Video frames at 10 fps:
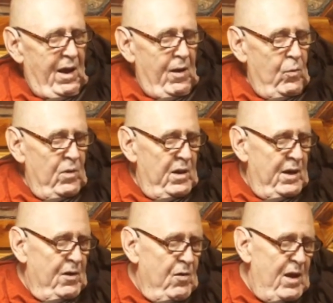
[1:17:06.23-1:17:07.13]
I will
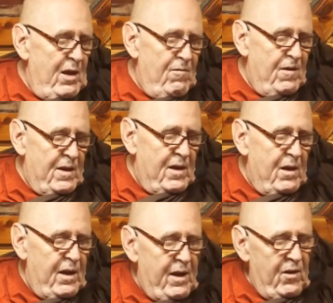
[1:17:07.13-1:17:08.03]
not crave and
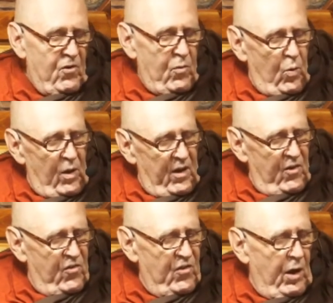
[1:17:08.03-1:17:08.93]
cling to what
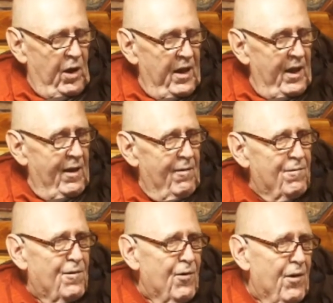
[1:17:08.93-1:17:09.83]
is sought
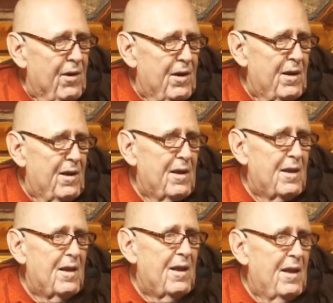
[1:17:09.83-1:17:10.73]
after.
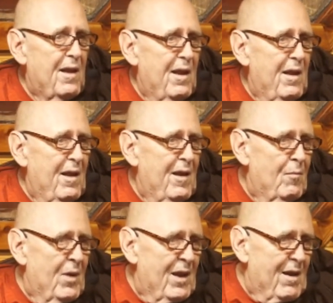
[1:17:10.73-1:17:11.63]

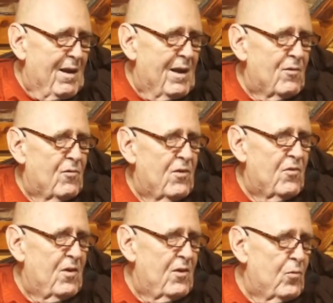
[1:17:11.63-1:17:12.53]
And my
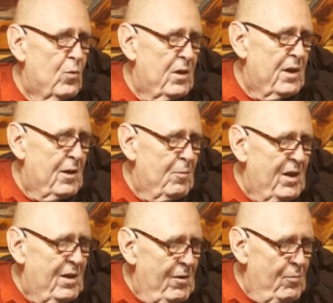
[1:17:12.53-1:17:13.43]
consciousness will not
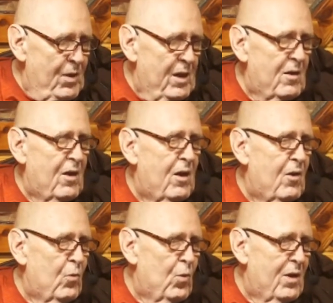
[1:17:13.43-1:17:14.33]
be dependent
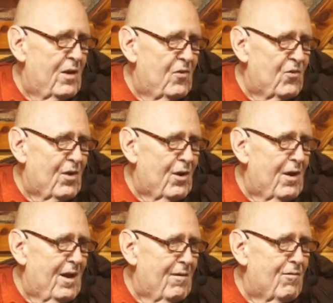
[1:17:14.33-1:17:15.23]
on what is
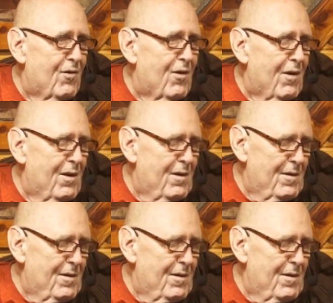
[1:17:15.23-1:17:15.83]
sought after.